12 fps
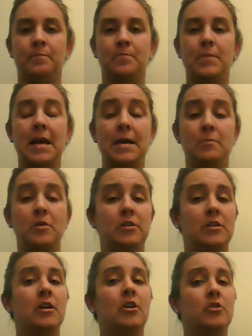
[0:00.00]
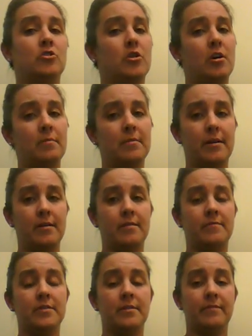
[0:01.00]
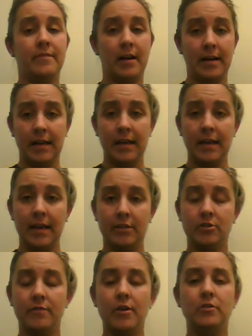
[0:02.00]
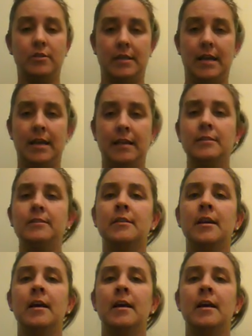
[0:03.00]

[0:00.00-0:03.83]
the handbook did a good job of defining each of those things.